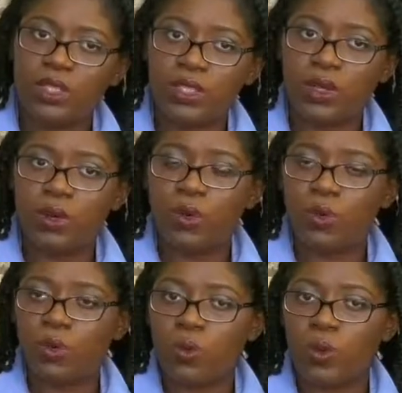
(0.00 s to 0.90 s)
So
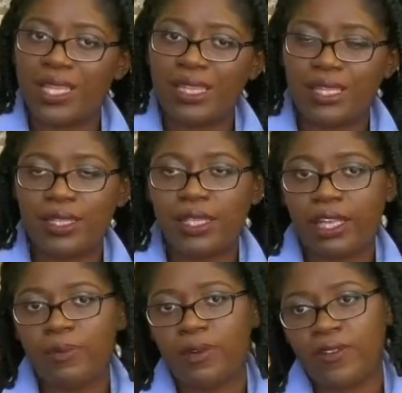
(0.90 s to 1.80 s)
what legal
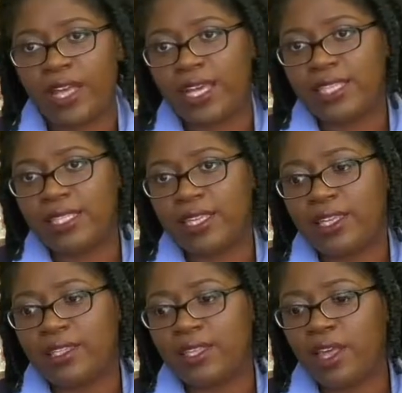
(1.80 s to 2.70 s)
aid provides
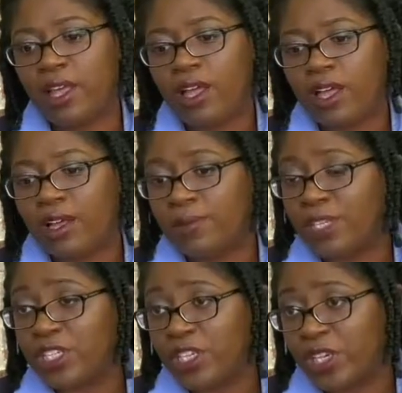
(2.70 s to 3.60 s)
is
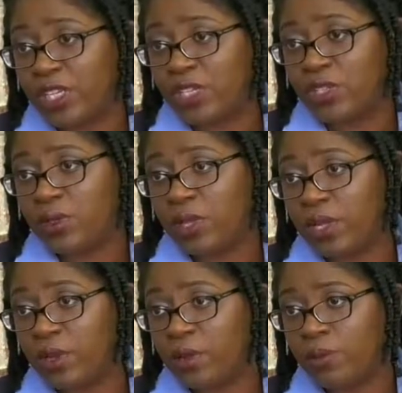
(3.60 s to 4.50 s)
an attorney to
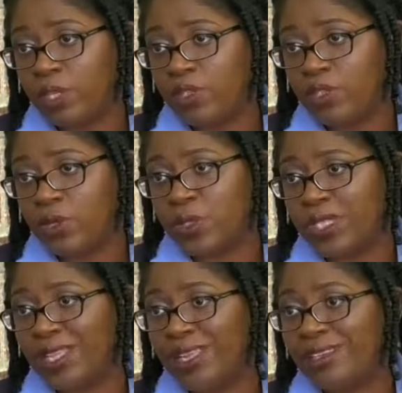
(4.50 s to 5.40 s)
help
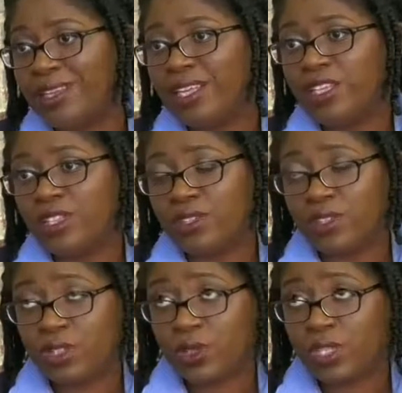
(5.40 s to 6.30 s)
ensure that
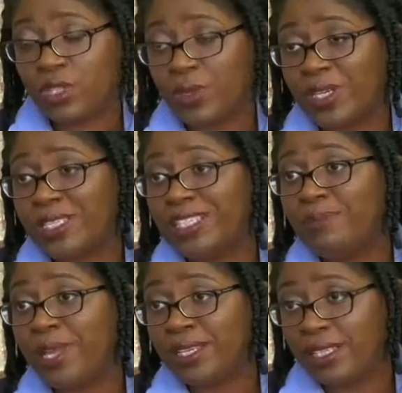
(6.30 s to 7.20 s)
students who are
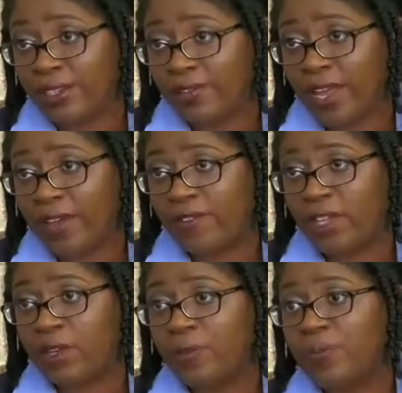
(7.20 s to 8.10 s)
suspected of
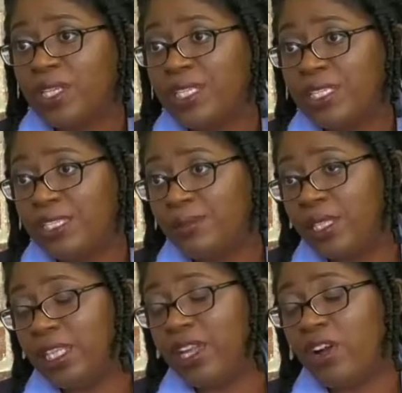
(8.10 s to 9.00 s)
having a
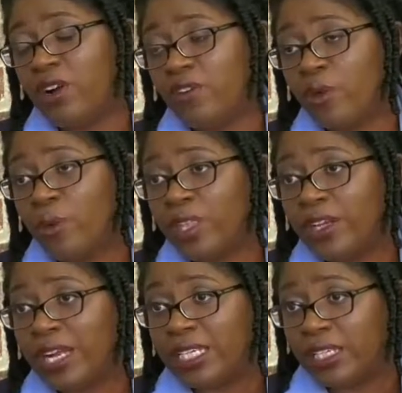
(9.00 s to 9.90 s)
disability are, for one, they're